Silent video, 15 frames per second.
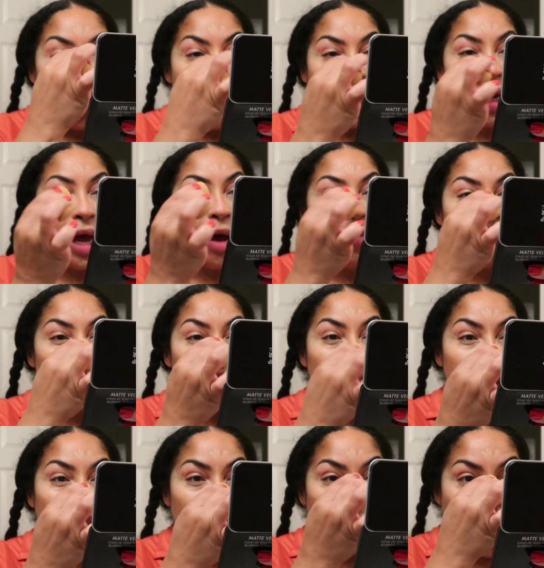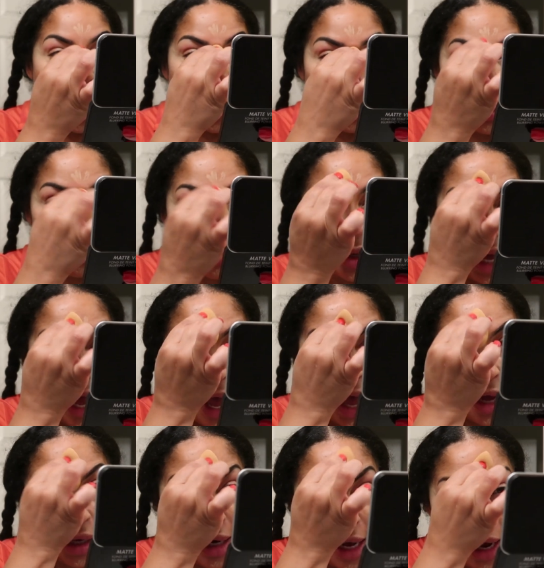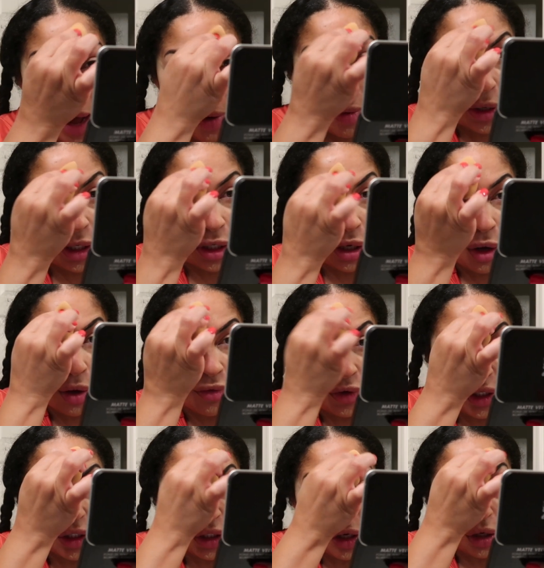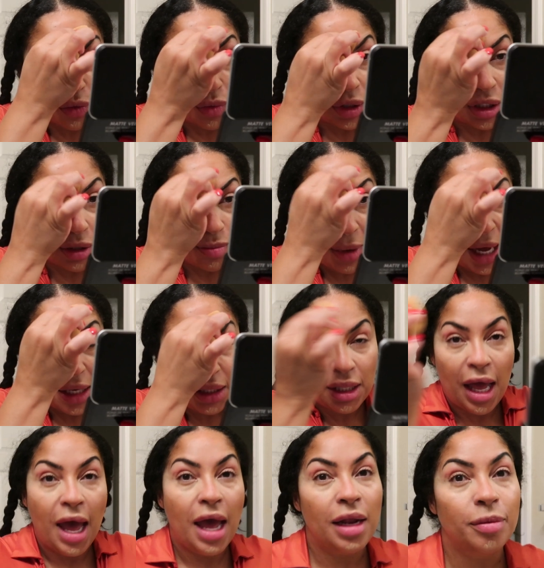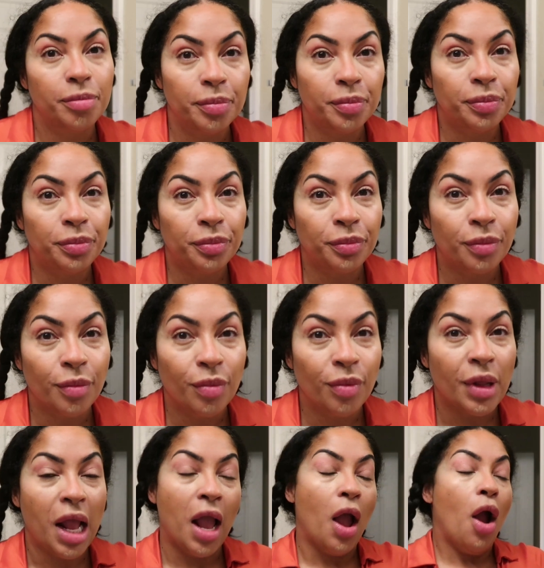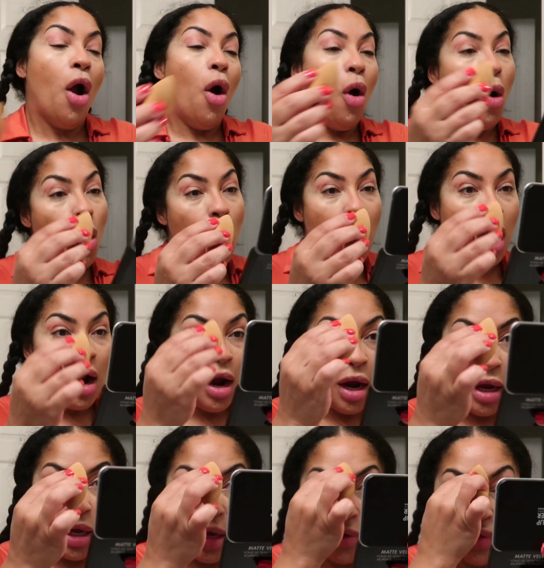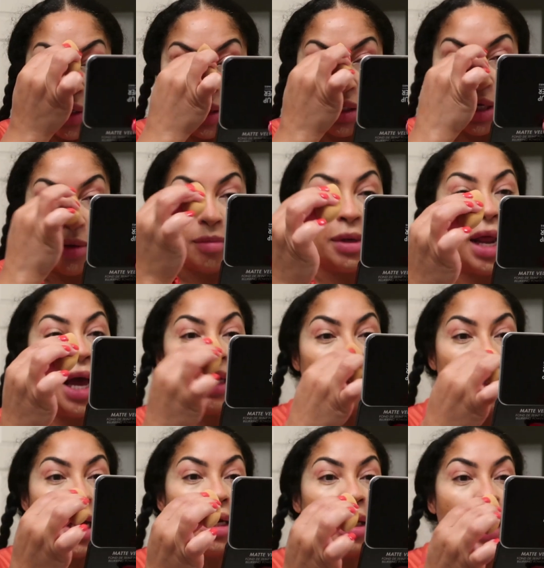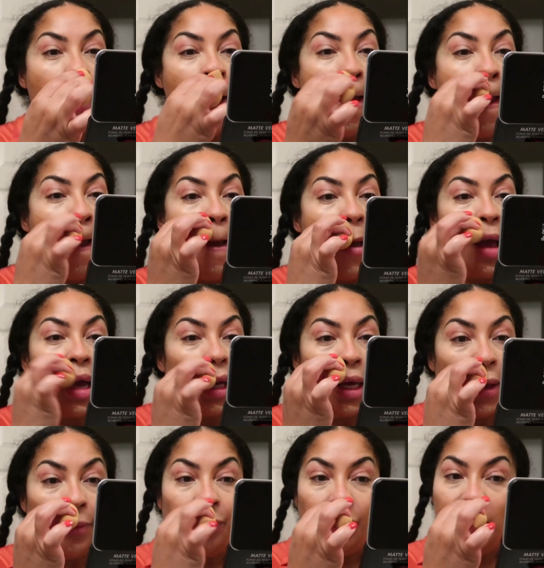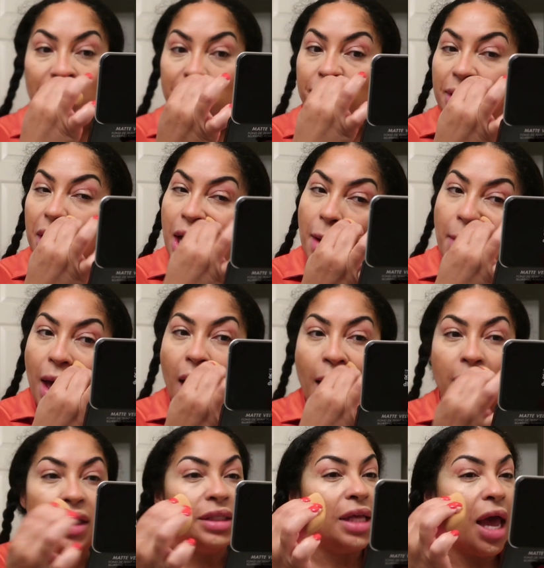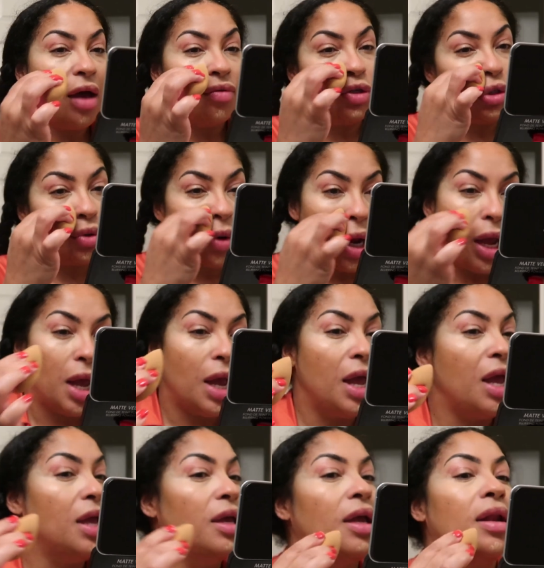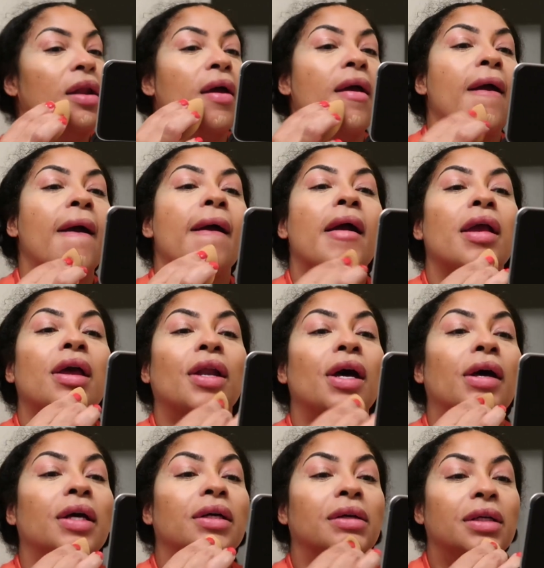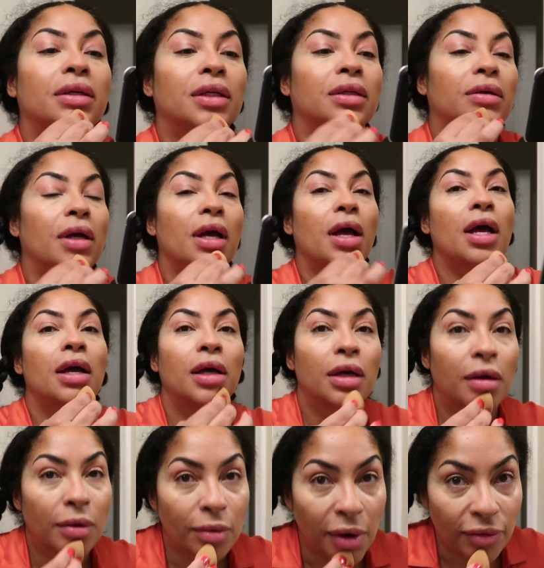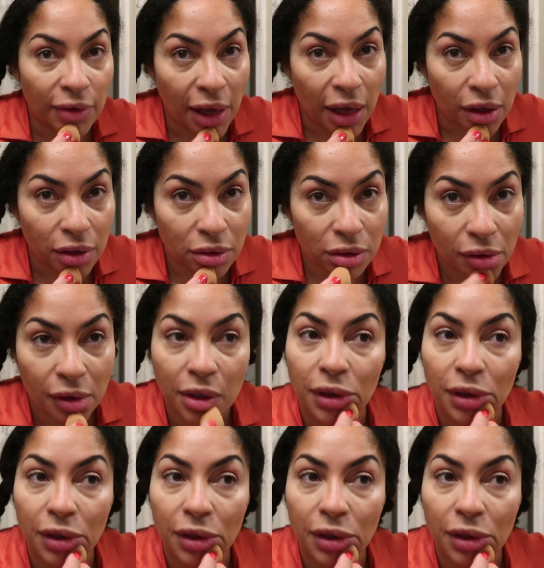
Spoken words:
And I want to see how he react. Like, I want to know if he's going to respect that, or if he's going to be like trying to convince me, come on, just have a drink, and you know, huh, reflex.